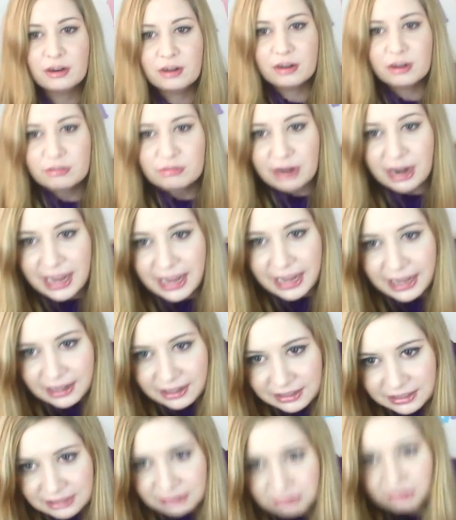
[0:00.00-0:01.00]

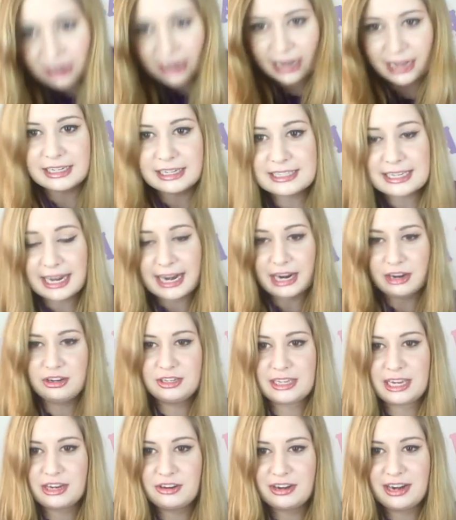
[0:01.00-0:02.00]
Rahel, is that how you say
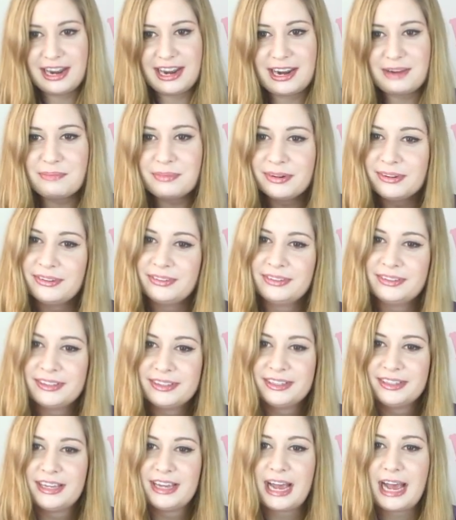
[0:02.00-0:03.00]
your name?
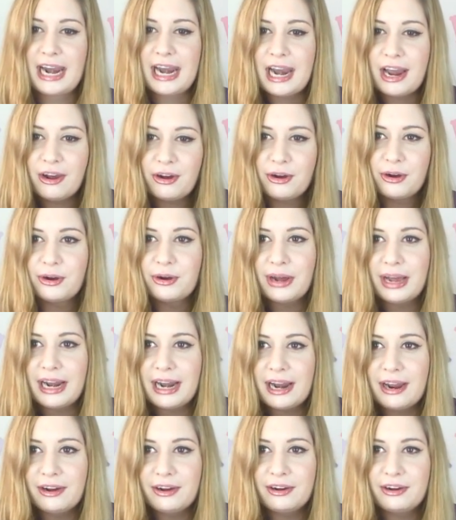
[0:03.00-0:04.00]
Hello.
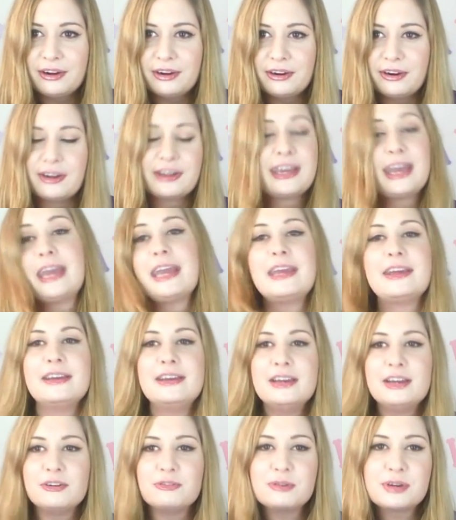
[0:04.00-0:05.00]
Okay,
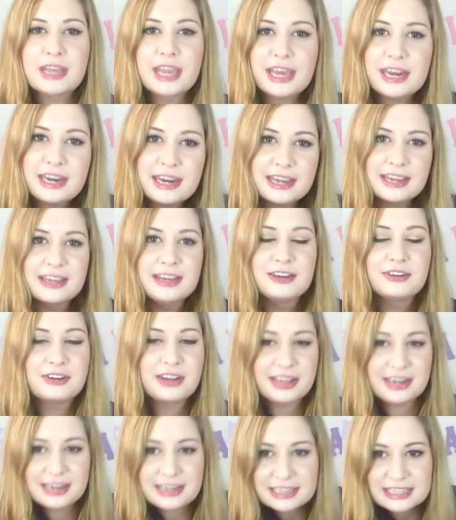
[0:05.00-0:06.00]
we're
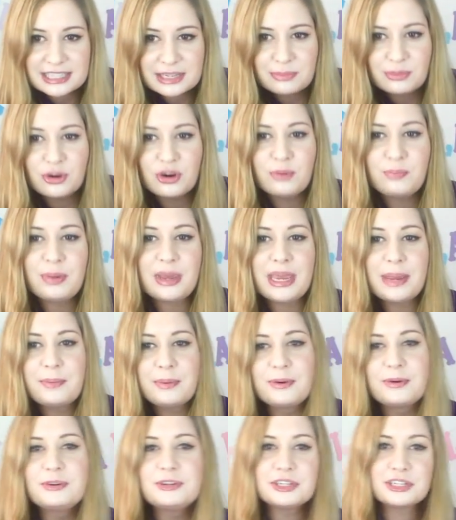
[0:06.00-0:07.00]
getting some more
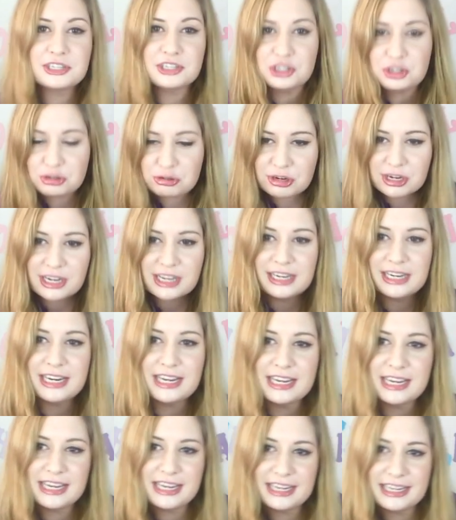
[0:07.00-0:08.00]
people just trickling
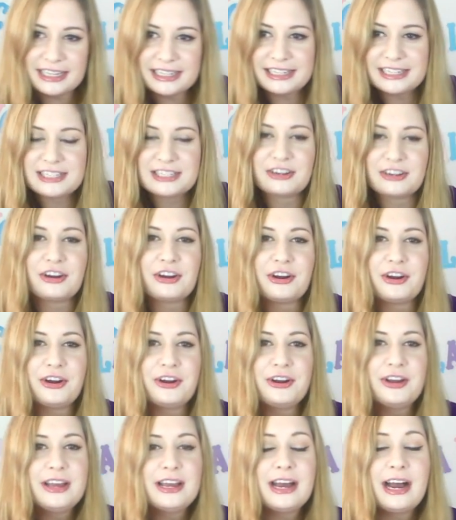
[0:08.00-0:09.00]
in. So
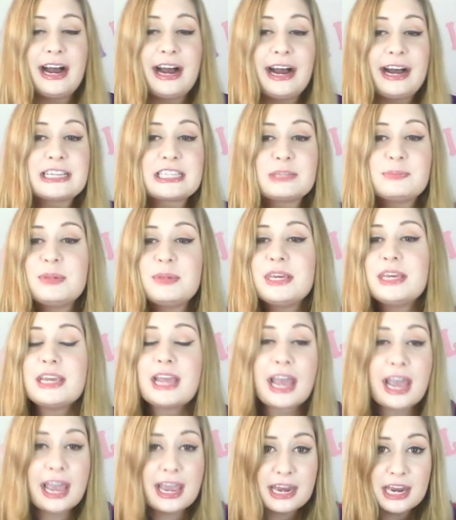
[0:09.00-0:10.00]
ask me
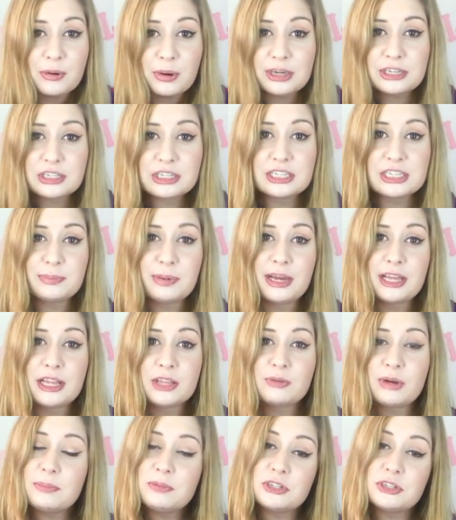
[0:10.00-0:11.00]
any questions about the
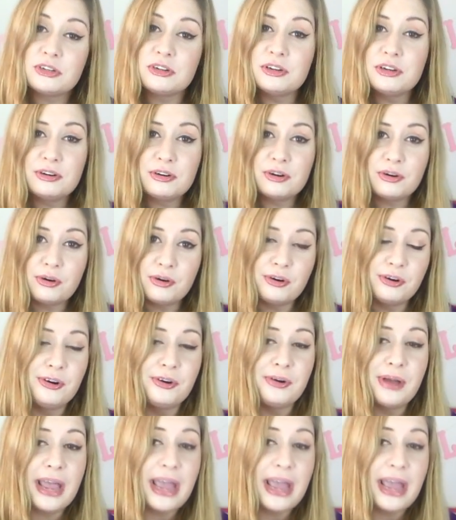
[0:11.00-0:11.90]
Webtoon or